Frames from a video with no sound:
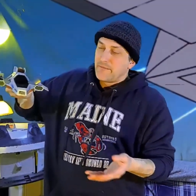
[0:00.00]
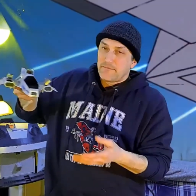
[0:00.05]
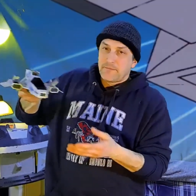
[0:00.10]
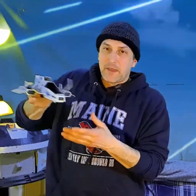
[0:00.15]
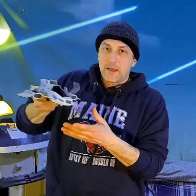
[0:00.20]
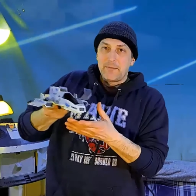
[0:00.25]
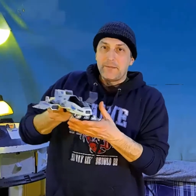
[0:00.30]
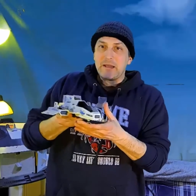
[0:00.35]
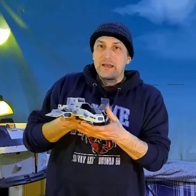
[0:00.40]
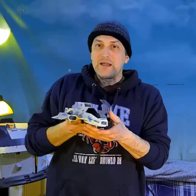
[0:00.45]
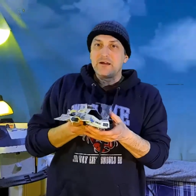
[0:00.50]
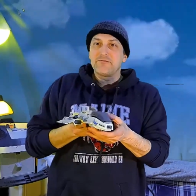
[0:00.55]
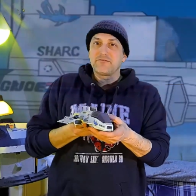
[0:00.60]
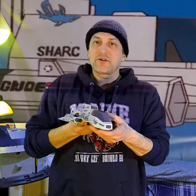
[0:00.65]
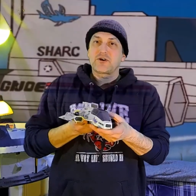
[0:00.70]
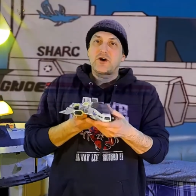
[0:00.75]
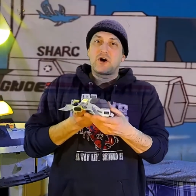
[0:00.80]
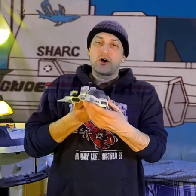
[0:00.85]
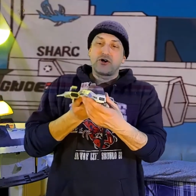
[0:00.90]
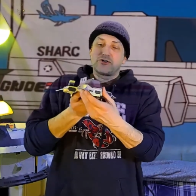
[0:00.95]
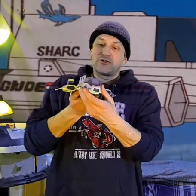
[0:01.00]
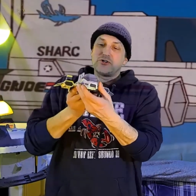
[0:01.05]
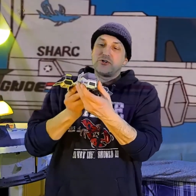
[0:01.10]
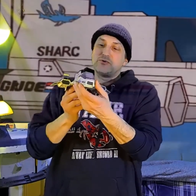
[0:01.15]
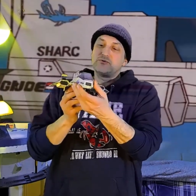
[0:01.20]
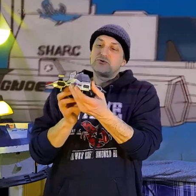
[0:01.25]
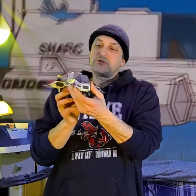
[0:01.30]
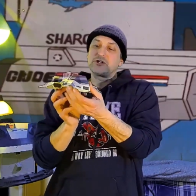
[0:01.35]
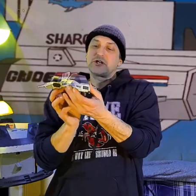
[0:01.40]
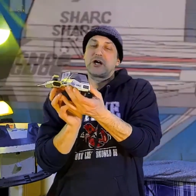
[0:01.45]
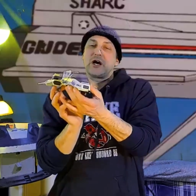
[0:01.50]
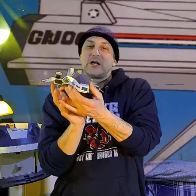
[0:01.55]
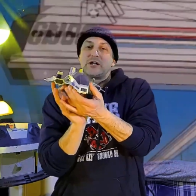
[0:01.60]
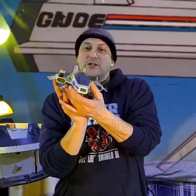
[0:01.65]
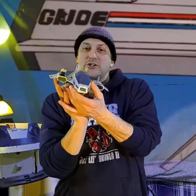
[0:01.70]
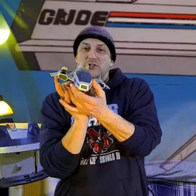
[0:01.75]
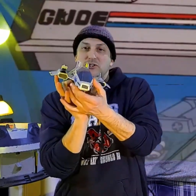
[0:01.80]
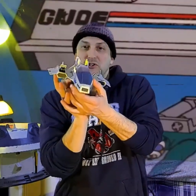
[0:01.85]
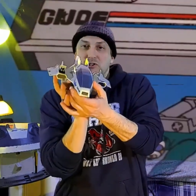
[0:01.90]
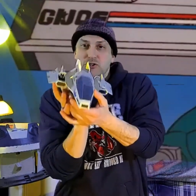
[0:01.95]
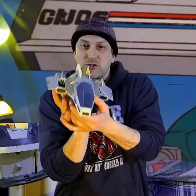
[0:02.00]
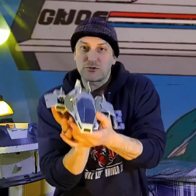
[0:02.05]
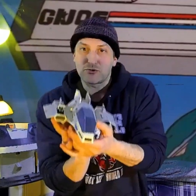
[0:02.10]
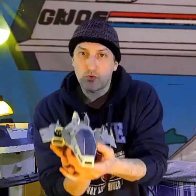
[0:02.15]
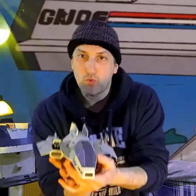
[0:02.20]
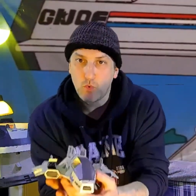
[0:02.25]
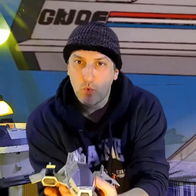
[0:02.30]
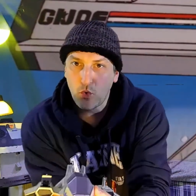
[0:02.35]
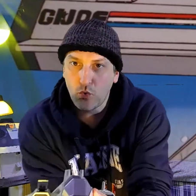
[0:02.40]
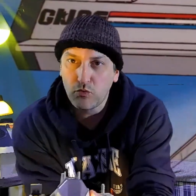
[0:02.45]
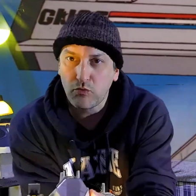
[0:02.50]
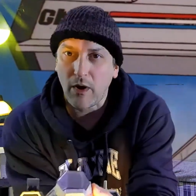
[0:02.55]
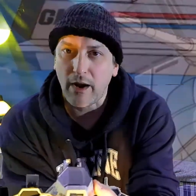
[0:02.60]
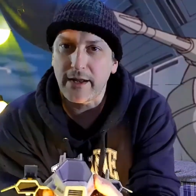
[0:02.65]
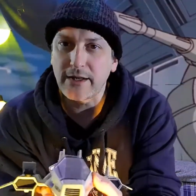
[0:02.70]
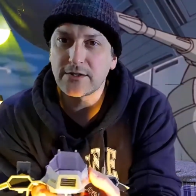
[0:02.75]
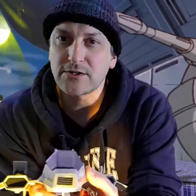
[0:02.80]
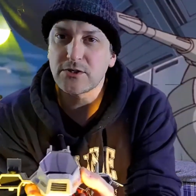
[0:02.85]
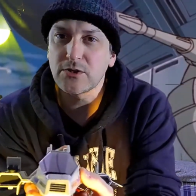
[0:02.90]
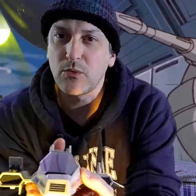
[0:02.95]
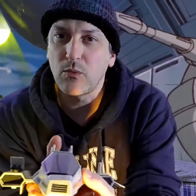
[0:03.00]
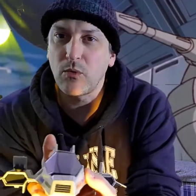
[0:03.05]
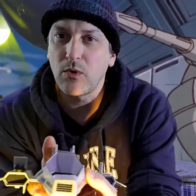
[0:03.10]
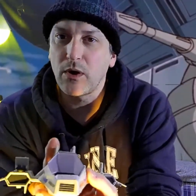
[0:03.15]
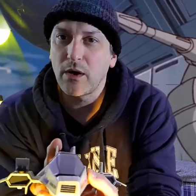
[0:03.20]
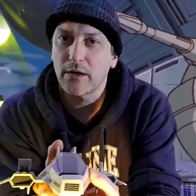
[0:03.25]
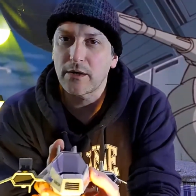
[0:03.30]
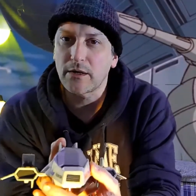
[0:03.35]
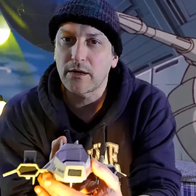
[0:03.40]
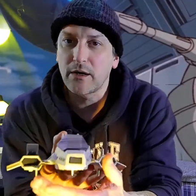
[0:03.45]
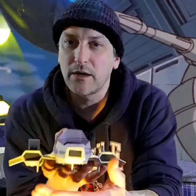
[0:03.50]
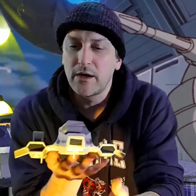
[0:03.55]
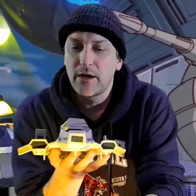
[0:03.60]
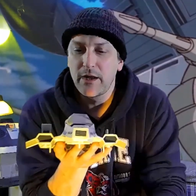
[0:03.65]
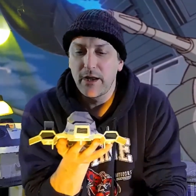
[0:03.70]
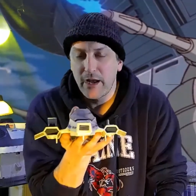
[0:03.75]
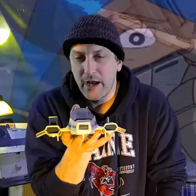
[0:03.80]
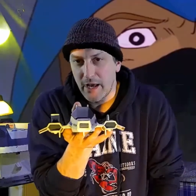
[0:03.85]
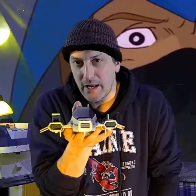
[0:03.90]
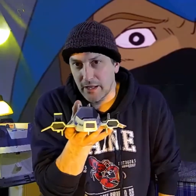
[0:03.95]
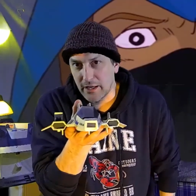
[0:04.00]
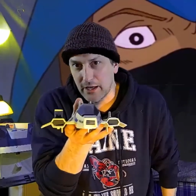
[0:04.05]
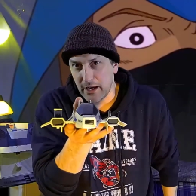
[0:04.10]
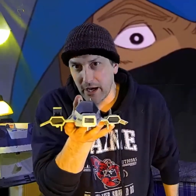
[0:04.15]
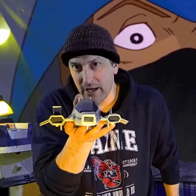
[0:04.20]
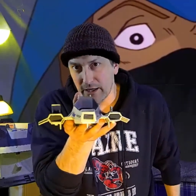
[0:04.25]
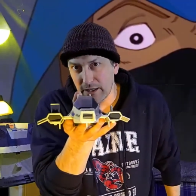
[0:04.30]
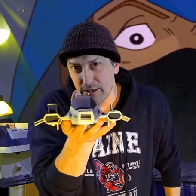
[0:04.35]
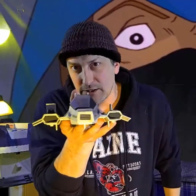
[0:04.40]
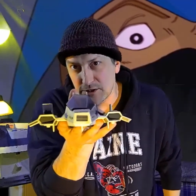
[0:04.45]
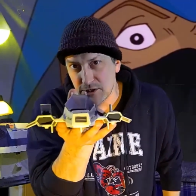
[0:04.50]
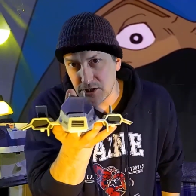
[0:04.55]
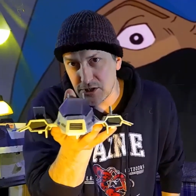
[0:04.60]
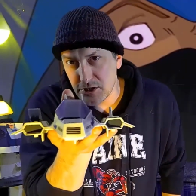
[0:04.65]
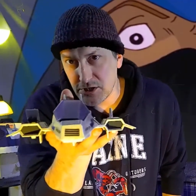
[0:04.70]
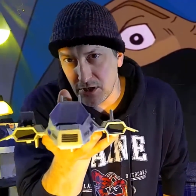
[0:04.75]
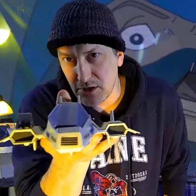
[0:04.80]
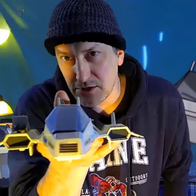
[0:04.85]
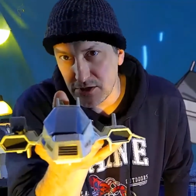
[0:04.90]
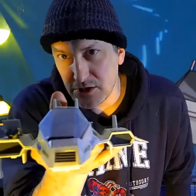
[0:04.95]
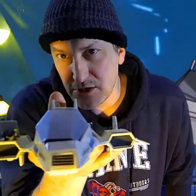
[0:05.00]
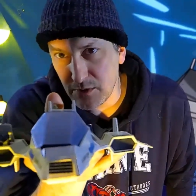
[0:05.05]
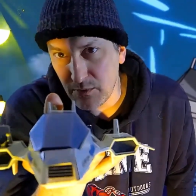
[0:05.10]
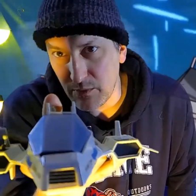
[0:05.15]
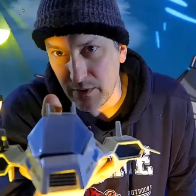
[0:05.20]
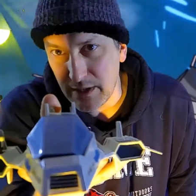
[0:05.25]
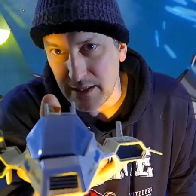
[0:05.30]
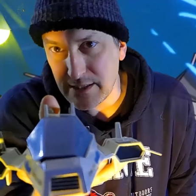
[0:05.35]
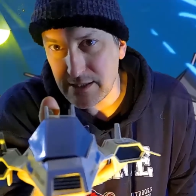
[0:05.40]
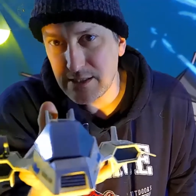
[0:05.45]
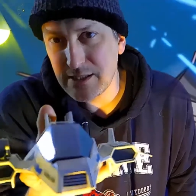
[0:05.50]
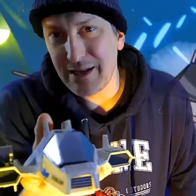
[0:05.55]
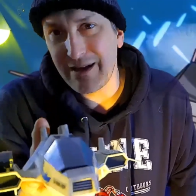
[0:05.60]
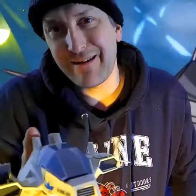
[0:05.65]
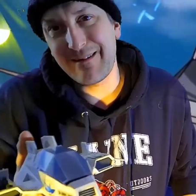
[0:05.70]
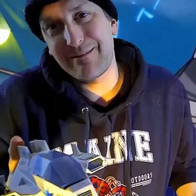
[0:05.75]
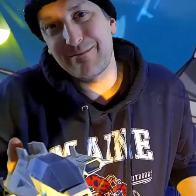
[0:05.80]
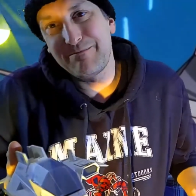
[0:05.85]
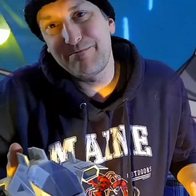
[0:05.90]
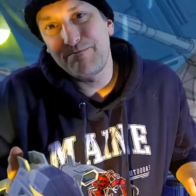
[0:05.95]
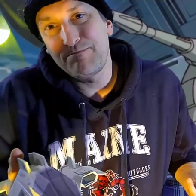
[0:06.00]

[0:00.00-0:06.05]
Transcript: in many of the cartoons, it kind of just goes right into the water and it kind of just starts doing its thing.